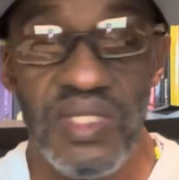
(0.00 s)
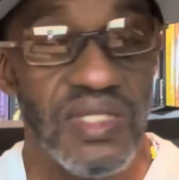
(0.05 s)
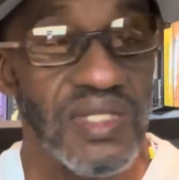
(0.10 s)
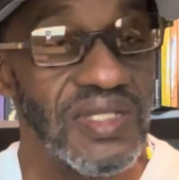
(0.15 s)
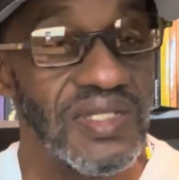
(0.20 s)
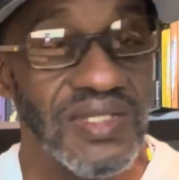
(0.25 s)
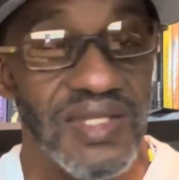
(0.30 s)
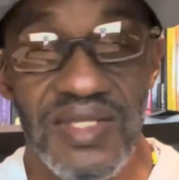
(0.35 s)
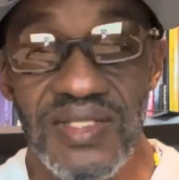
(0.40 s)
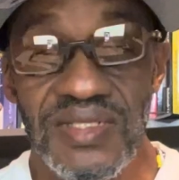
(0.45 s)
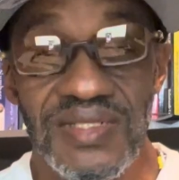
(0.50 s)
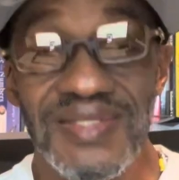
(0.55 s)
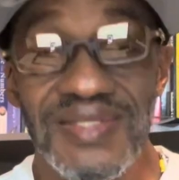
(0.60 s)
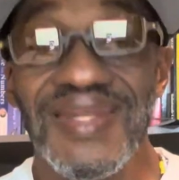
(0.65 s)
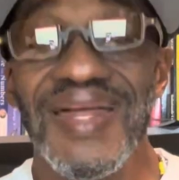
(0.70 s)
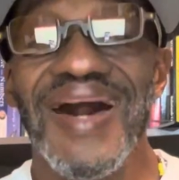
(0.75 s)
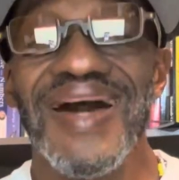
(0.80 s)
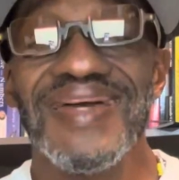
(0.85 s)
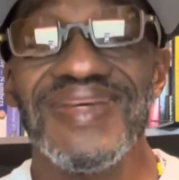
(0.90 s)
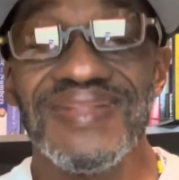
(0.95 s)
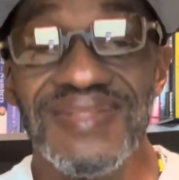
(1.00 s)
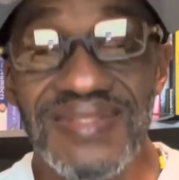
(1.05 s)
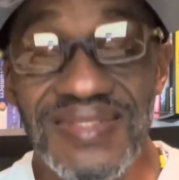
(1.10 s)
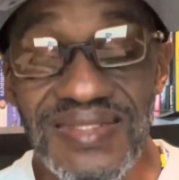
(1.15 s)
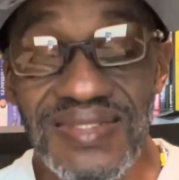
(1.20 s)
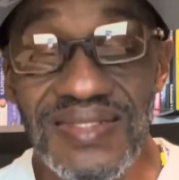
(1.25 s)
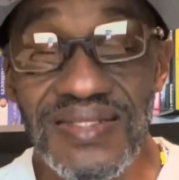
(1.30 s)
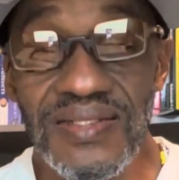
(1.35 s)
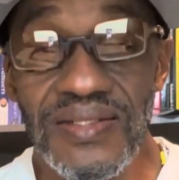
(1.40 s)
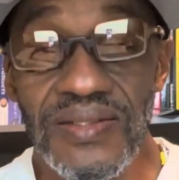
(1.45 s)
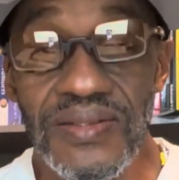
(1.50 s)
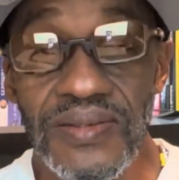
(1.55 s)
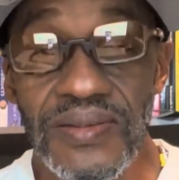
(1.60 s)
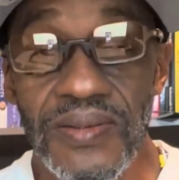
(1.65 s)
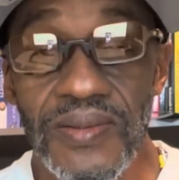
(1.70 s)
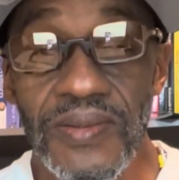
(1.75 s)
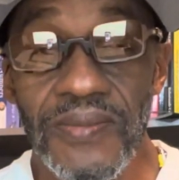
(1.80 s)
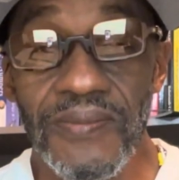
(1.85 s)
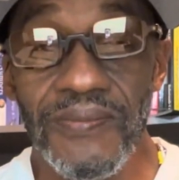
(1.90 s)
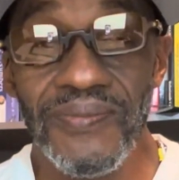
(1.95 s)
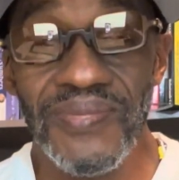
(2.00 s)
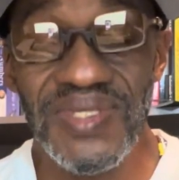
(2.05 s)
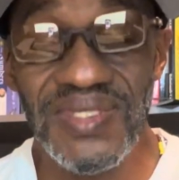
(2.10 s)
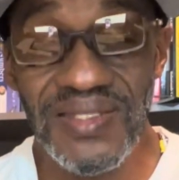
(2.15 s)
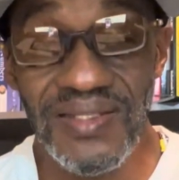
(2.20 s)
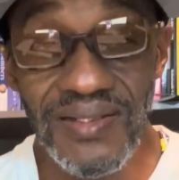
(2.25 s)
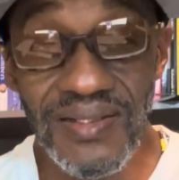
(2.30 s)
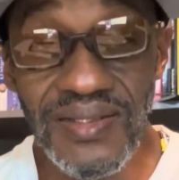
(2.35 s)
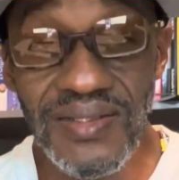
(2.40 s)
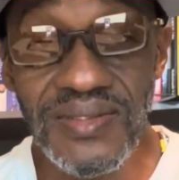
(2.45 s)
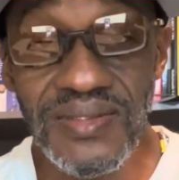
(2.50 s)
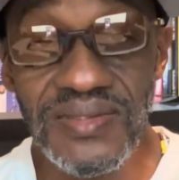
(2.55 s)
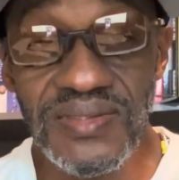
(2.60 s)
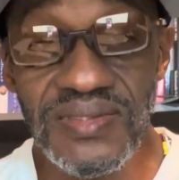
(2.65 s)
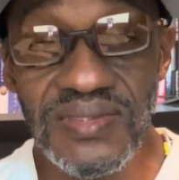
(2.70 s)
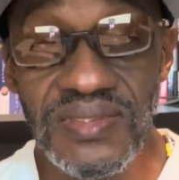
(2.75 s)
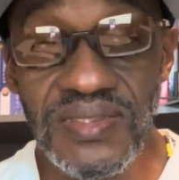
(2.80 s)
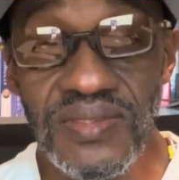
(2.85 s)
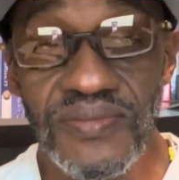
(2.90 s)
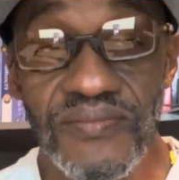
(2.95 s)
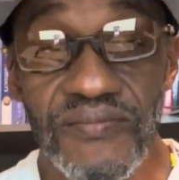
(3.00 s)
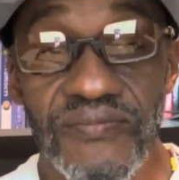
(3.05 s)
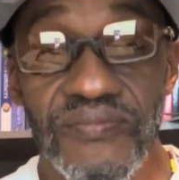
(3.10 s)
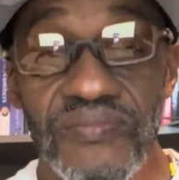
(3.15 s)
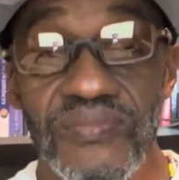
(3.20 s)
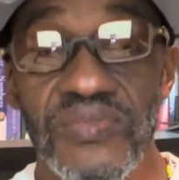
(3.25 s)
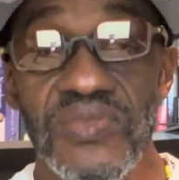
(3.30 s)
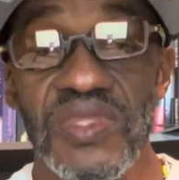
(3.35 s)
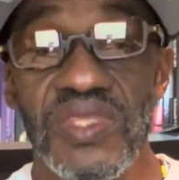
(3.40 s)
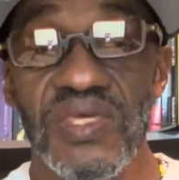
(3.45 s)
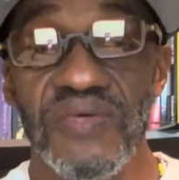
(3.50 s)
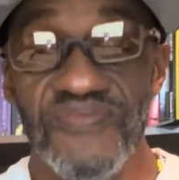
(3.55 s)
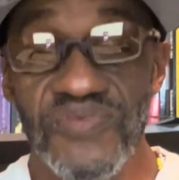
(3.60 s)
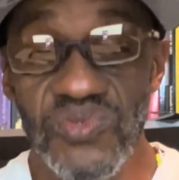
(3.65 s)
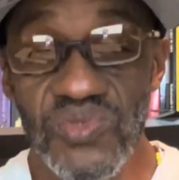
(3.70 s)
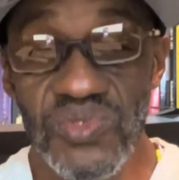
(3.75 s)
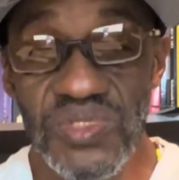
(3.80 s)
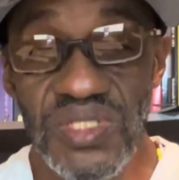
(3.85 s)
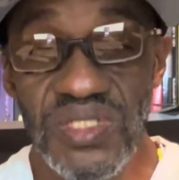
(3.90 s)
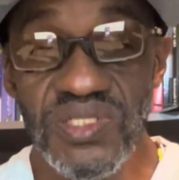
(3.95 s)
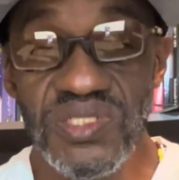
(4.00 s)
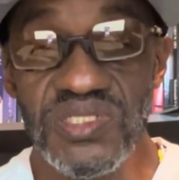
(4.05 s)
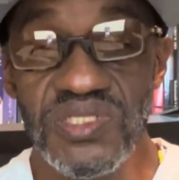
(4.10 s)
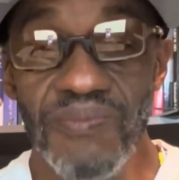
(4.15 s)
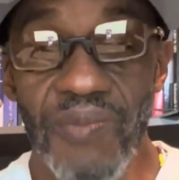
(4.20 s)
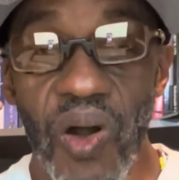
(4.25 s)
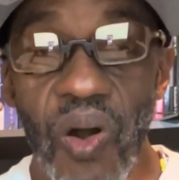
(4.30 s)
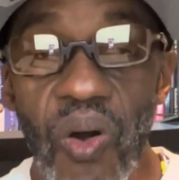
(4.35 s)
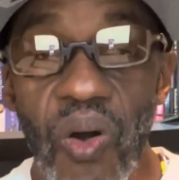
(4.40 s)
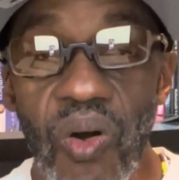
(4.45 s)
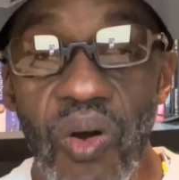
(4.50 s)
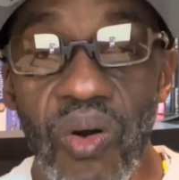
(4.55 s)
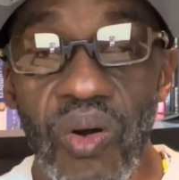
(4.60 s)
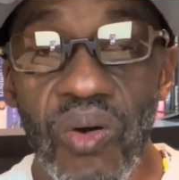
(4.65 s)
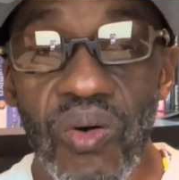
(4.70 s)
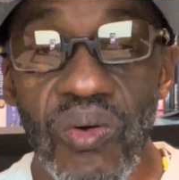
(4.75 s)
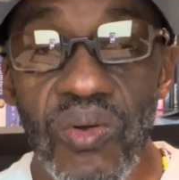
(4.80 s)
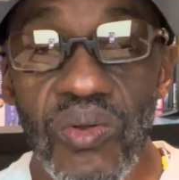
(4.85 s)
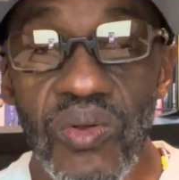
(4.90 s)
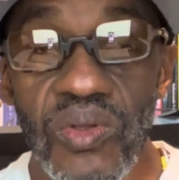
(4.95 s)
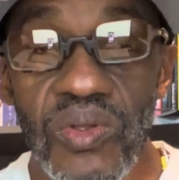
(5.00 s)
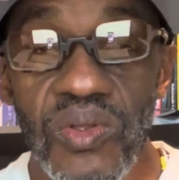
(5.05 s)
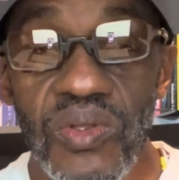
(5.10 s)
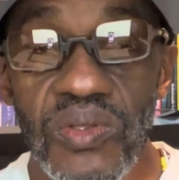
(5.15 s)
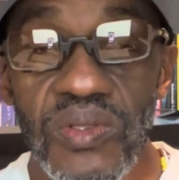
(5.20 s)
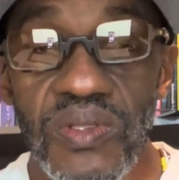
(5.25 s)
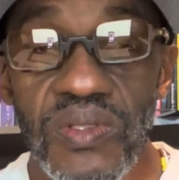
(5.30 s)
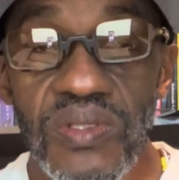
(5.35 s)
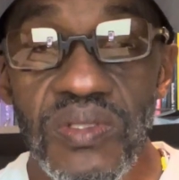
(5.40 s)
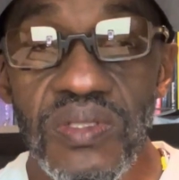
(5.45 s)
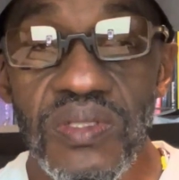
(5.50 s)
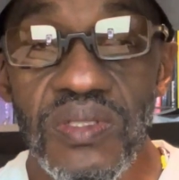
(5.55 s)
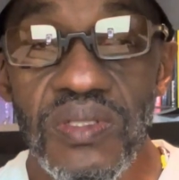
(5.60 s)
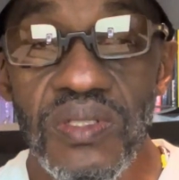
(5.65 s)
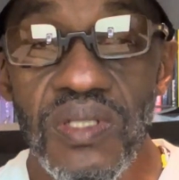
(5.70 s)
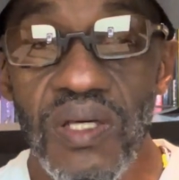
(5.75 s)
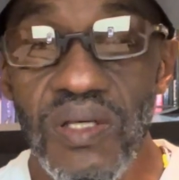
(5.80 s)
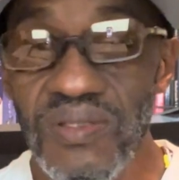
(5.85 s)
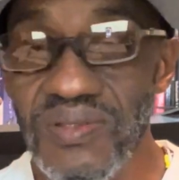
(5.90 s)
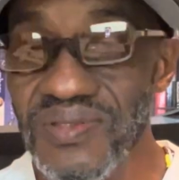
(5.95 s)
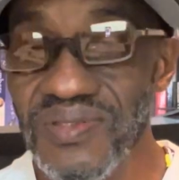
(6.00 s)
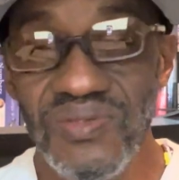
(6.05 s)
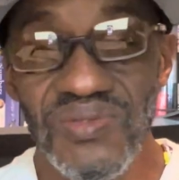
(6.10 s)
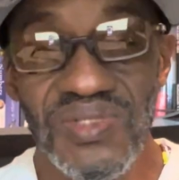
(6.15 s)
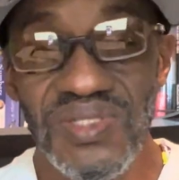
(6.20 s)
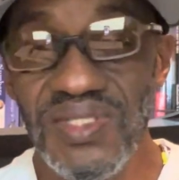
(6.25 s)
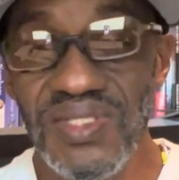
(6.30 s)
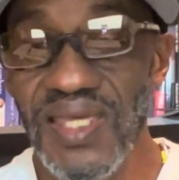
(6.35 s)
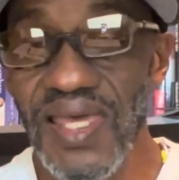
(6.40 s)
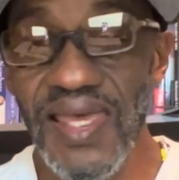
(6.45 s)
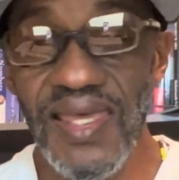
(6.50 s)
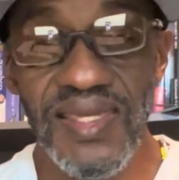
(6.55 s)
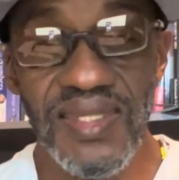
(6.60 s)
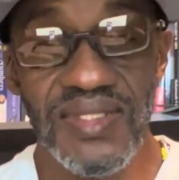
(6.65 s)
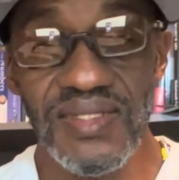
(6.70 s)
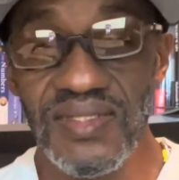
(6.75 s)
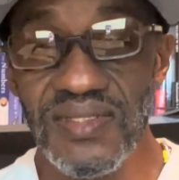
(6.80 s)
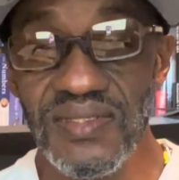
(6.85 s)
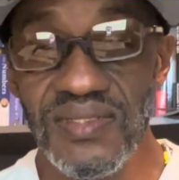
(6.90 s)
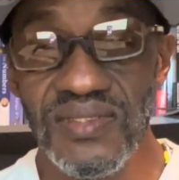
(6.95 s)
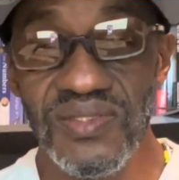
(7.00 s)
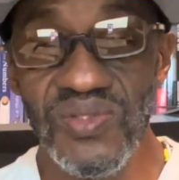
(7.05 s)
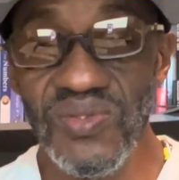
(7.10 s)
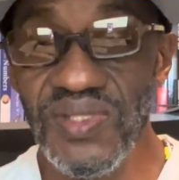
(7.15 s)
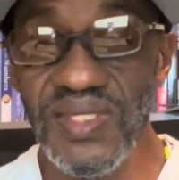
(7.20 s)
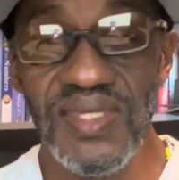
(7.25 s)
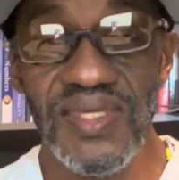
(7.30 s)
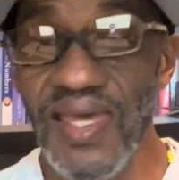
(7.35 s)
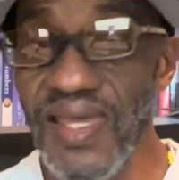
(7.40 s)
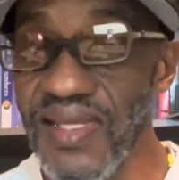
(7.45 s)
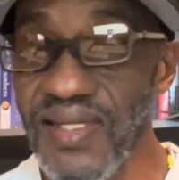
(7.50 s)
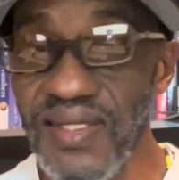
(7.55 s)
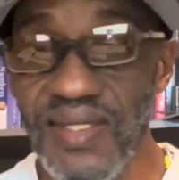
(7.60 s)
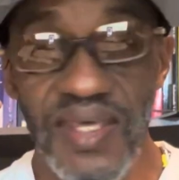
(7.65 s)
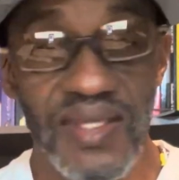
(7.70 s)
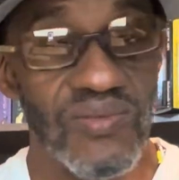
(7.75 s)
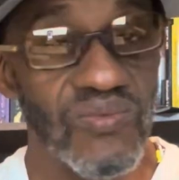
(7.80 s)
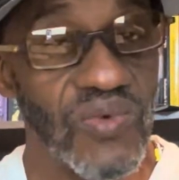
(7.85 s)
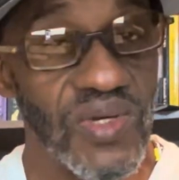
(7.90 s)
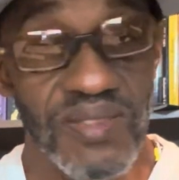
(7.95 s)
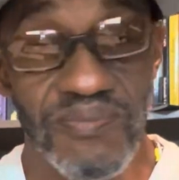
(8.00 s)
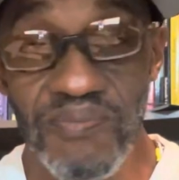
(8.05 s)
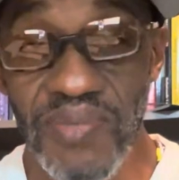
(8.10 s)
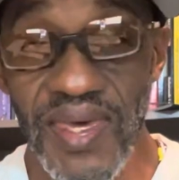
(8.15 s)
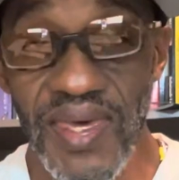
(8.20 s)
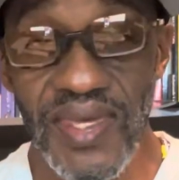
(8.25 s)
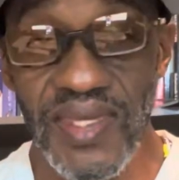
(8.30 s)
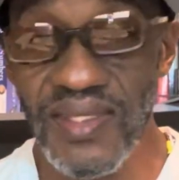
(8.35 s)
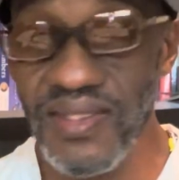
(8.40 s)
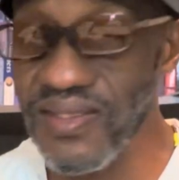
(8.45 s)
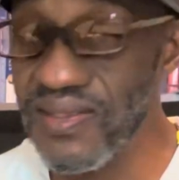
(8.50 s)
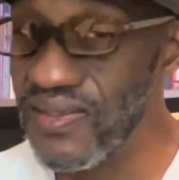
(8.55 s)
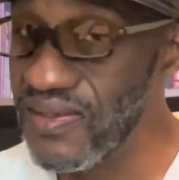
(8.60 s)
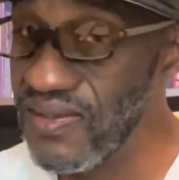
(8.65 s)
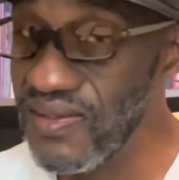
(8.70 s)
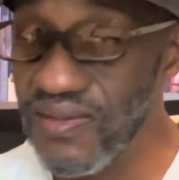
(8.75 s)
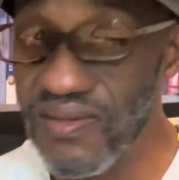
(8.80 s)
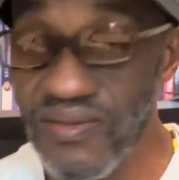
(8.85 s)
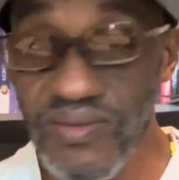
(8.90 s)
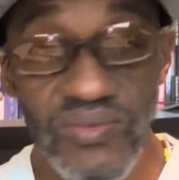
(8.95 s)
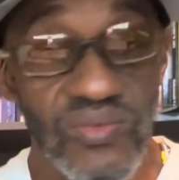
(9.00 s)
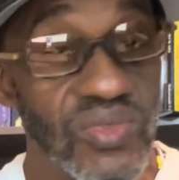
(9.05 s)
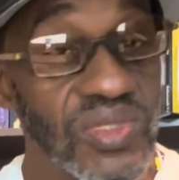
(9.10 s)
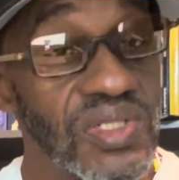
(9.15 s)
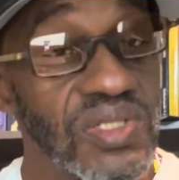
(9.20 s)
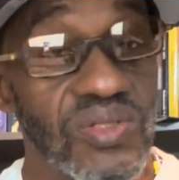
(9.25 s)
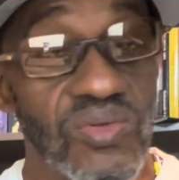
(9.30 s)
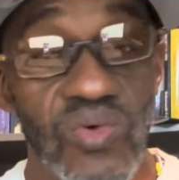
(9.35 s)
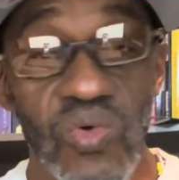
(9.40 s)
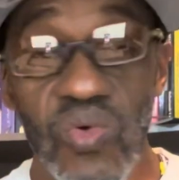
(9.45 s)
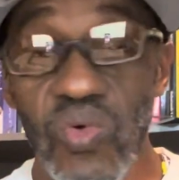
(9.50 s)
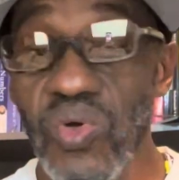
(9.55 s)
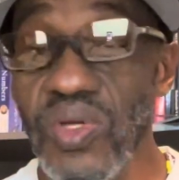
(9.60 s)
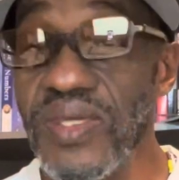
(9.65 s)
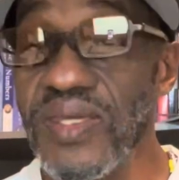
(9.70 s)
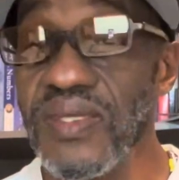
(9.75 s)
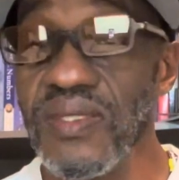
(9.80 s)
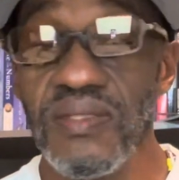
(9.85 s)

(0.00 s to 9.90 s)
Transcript: Not a good idea, because if you get small, you can gain it. You can gain that weight back real quick.